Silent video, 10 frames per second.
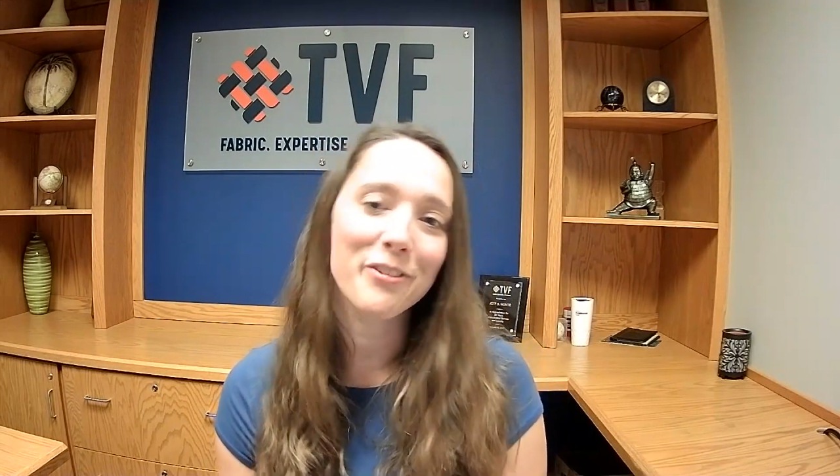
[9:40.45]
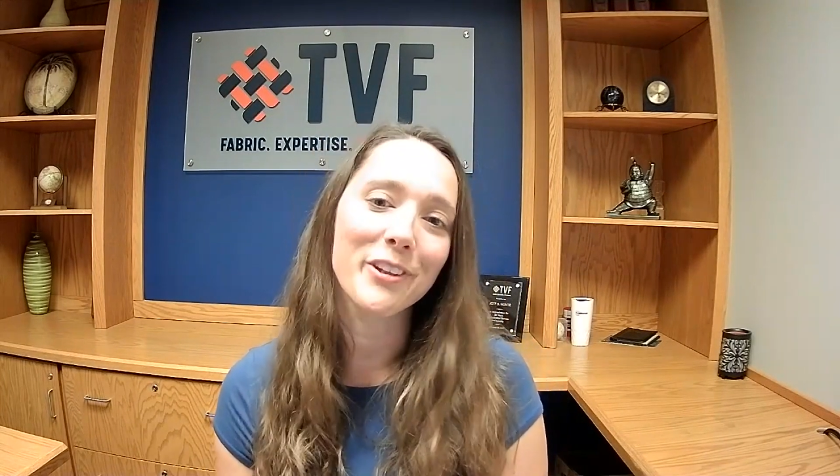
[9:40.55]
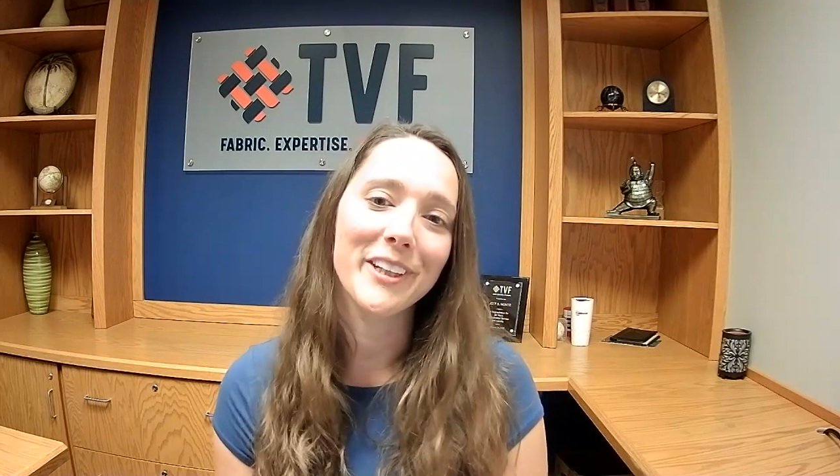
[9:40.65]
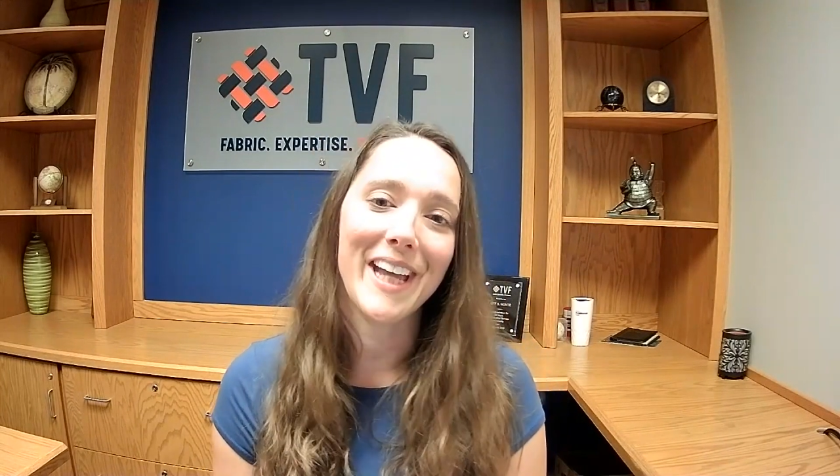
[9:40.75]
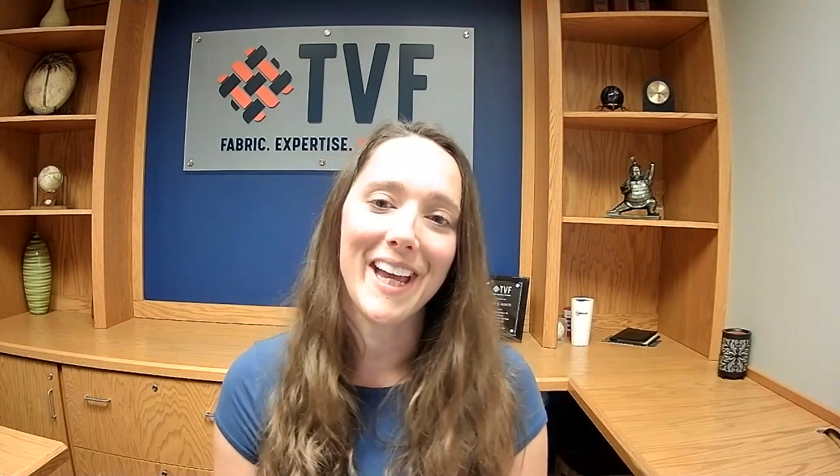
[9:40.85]
for
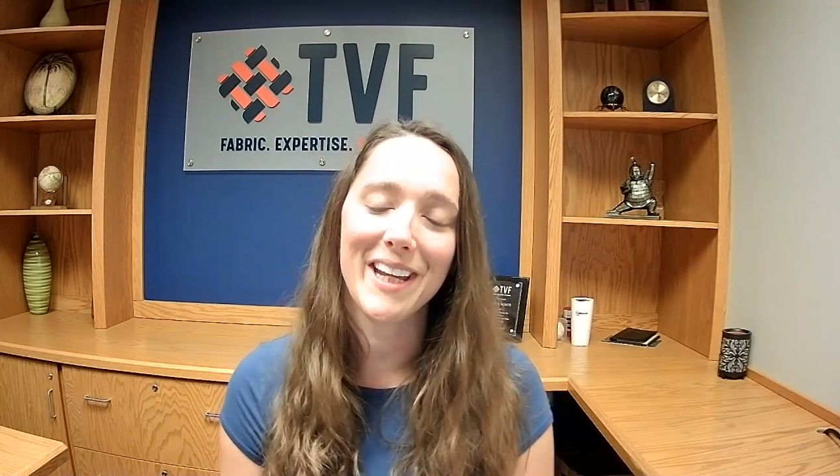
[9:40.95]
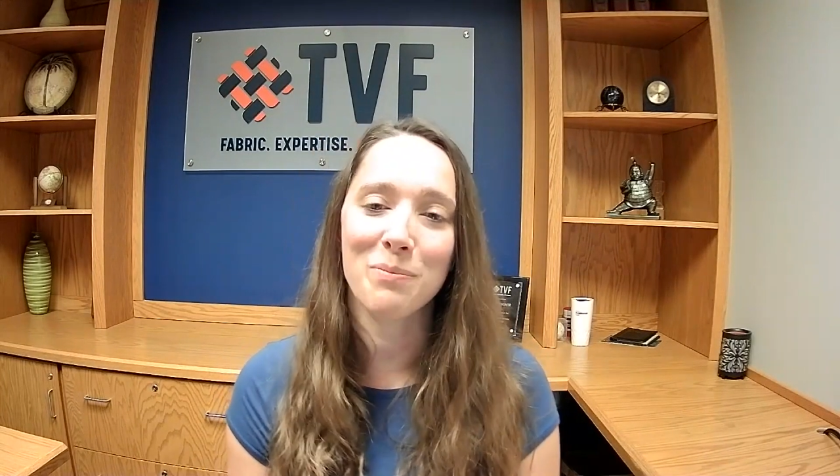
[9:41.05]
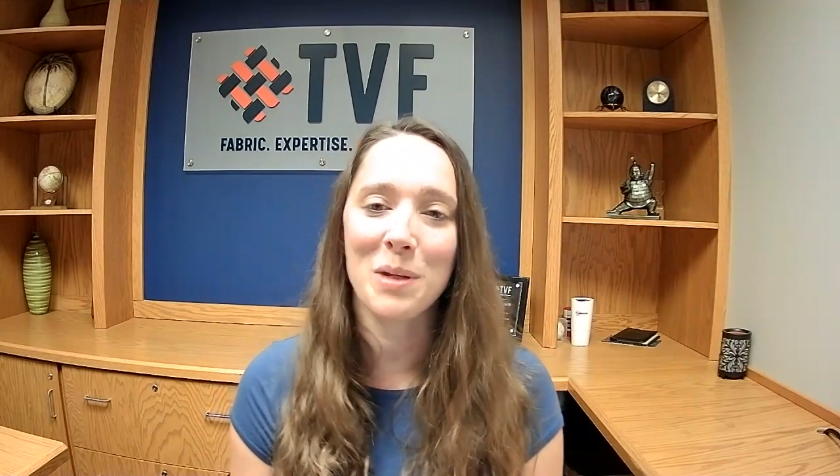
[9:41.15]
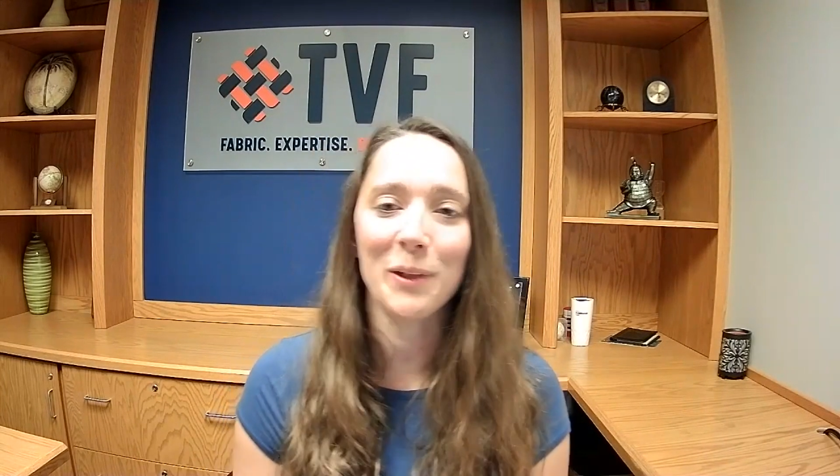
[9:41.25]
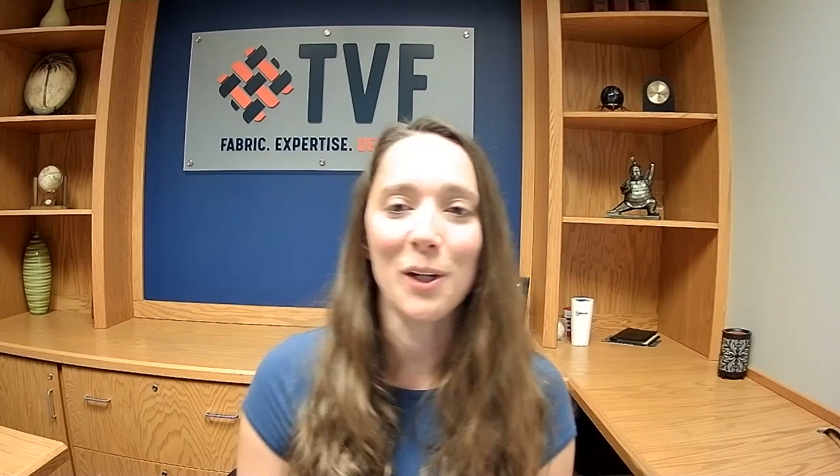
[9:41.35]
the day and
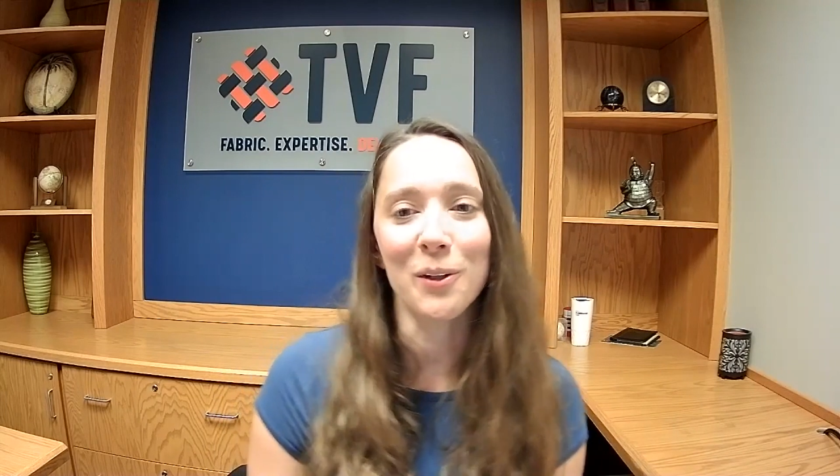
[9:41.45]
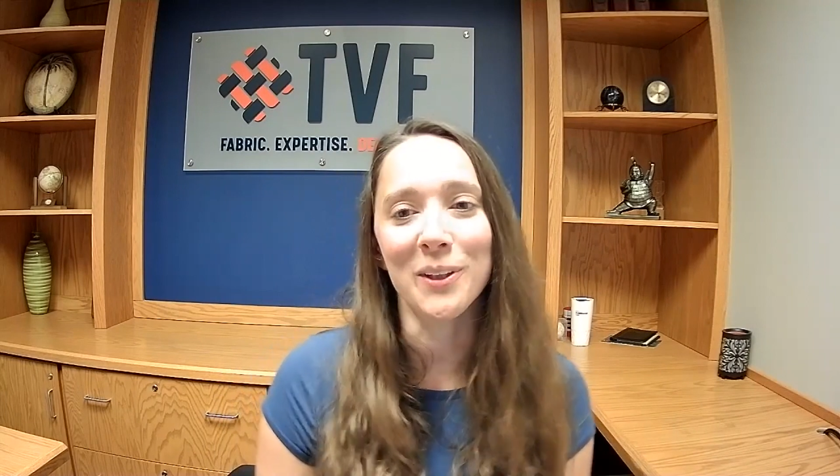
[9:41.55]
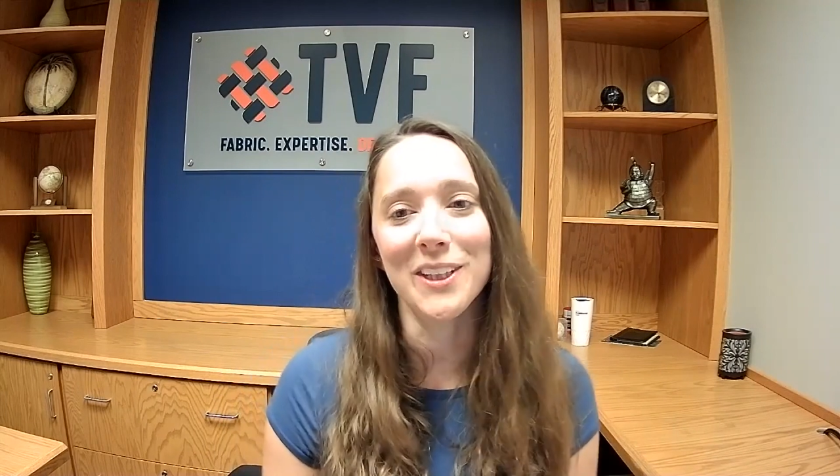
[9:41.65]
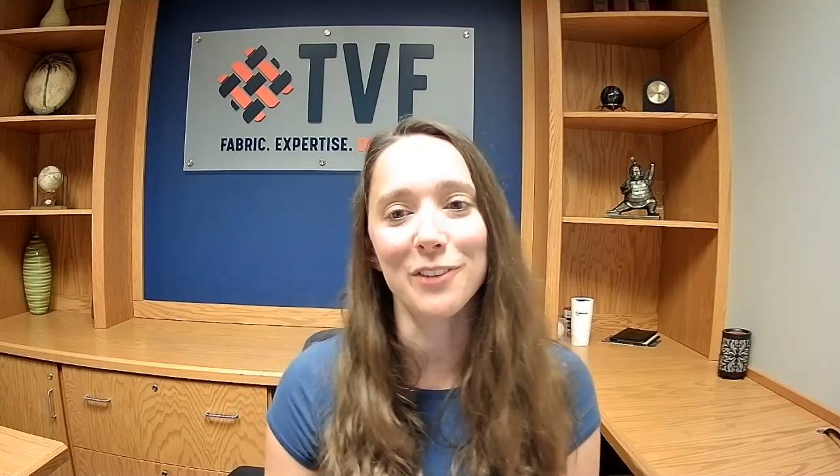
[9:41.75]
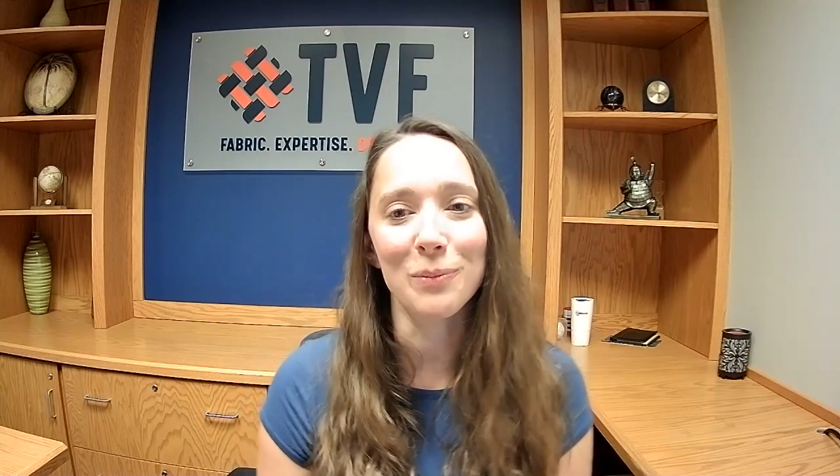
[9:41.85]
maybe go to a
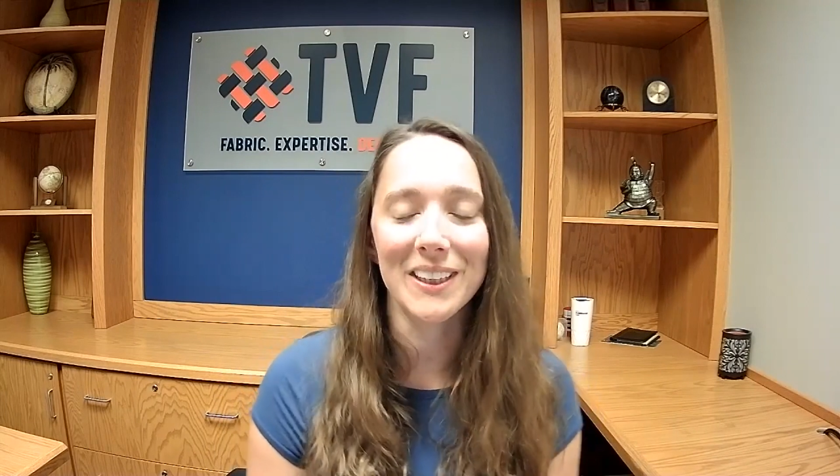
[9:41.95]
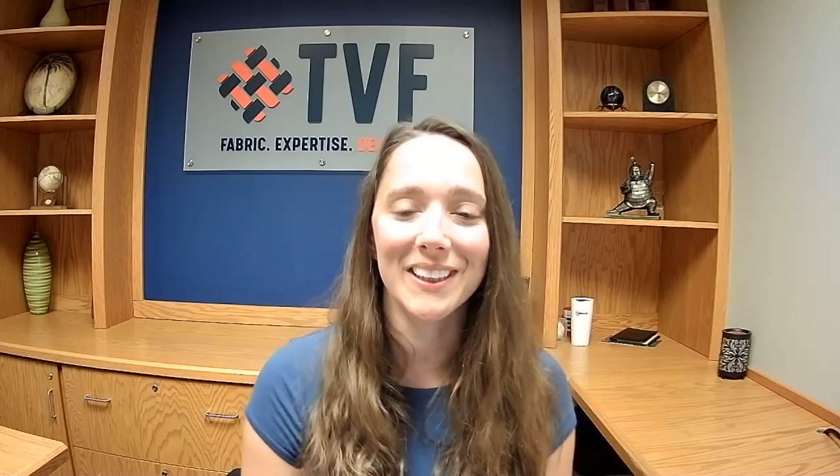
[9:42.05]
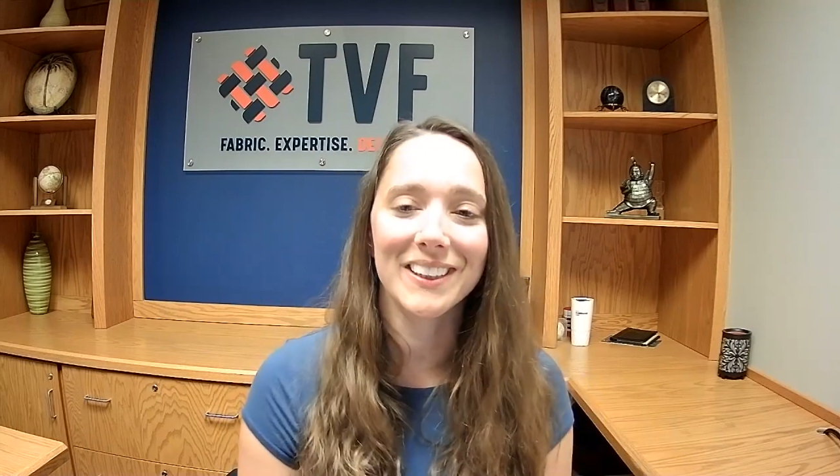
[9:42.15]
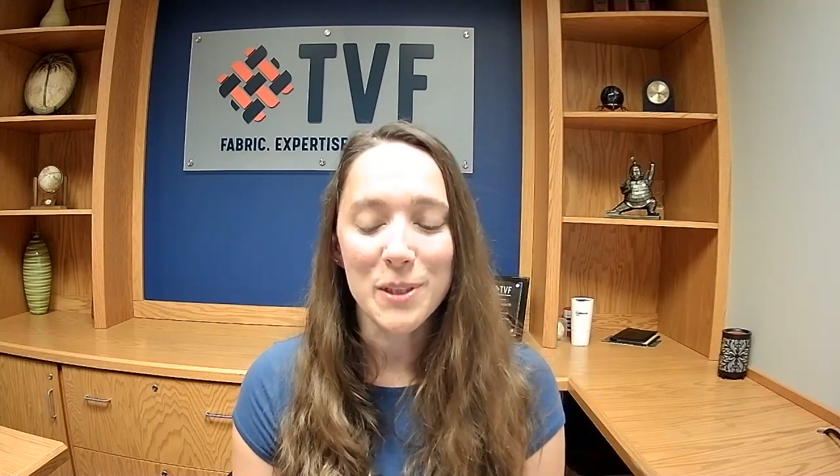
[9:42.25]
different place.